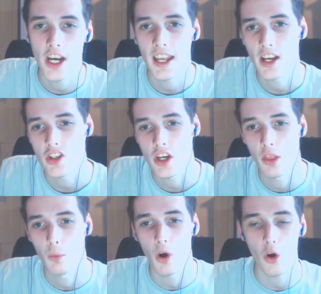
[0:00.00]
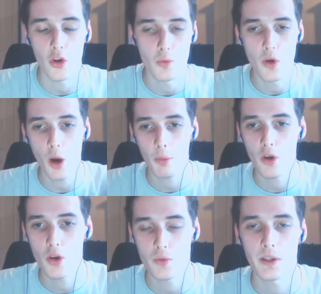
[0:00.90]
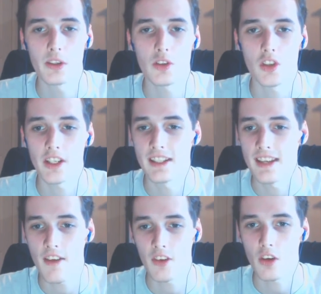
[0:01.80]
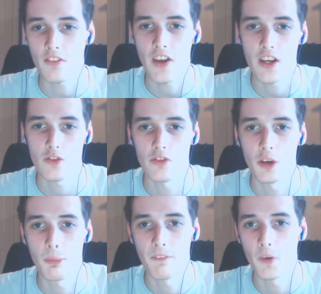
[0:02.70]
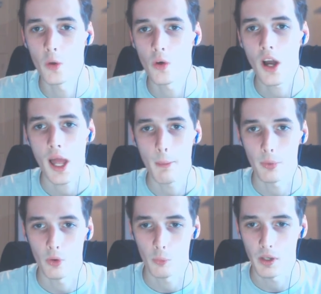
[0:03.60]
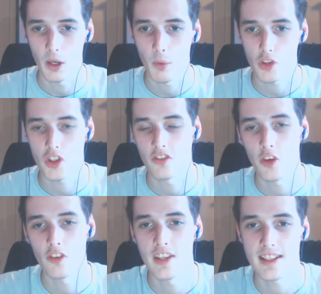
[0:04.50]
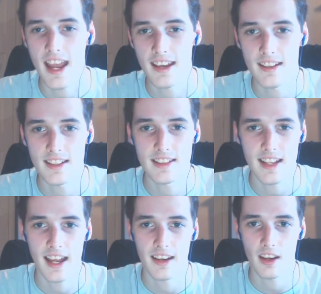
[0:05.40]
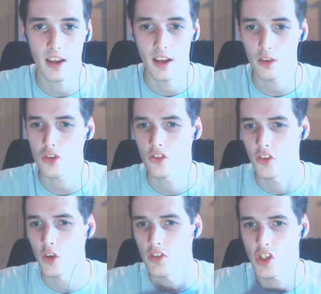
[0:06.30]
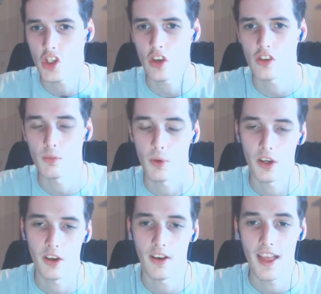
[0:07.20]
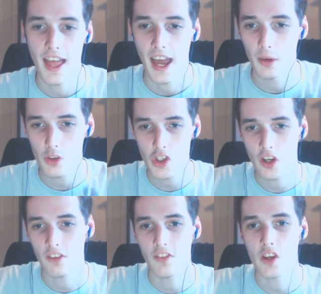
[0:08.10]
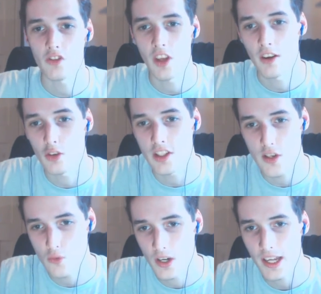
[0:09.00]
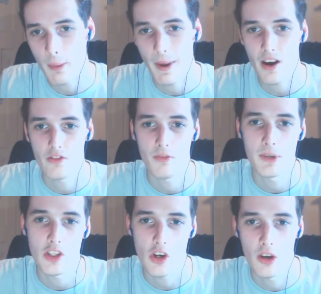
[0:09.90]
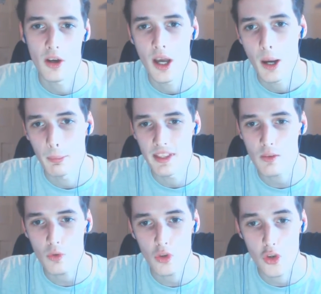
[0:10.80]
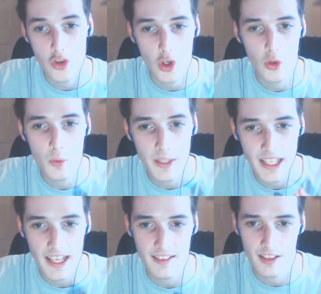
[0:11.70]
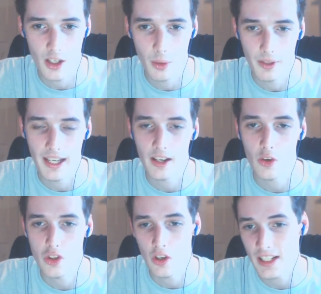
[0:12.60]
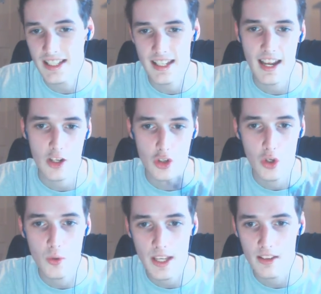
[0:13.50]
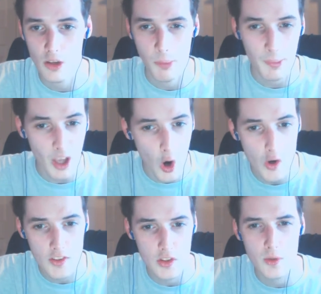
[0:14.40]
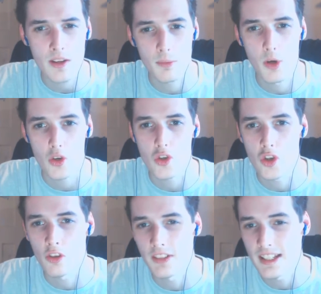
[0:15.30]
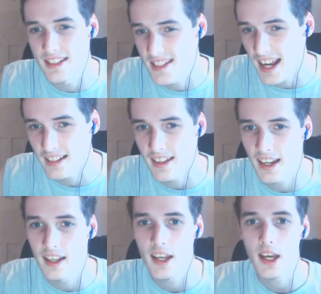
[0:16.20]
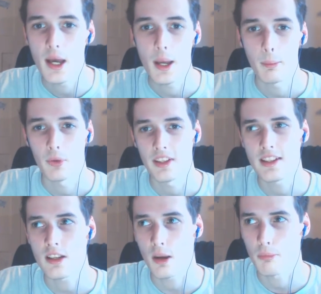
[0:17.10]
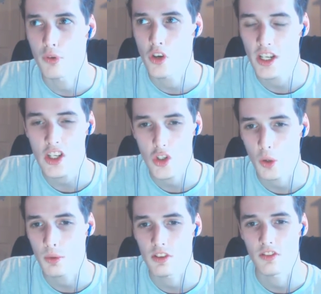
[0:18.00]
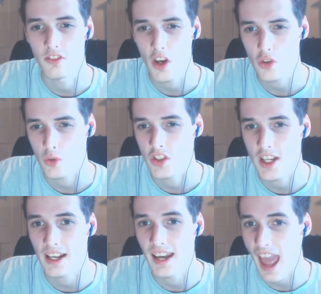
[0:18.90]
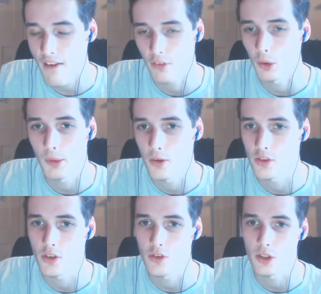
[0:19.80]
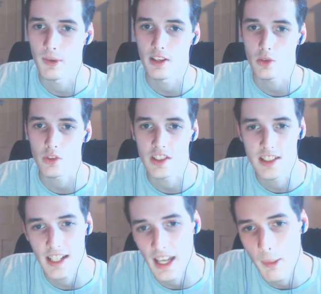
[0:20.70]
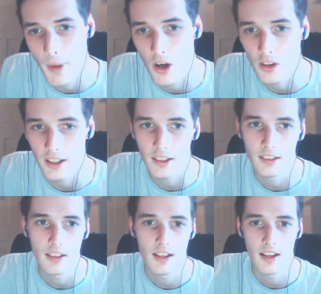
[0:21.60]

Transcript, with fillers: JHL, the guy who no one knows what he looks like. He's never done a face reveal before, but we're going to watch a few of his edits and uh, just a few of his shots and whatnot. And I'm going to show you the first video because this is really embarrassing for me to show you. But this was done two years ago, okay, guys? You've got to consider that two years ago, probably over two years. I'm not too sure of the exact date. But this is, I'm pretty sure, was his first or second ever upload to YouTube, and it's called Sick Hit Marker.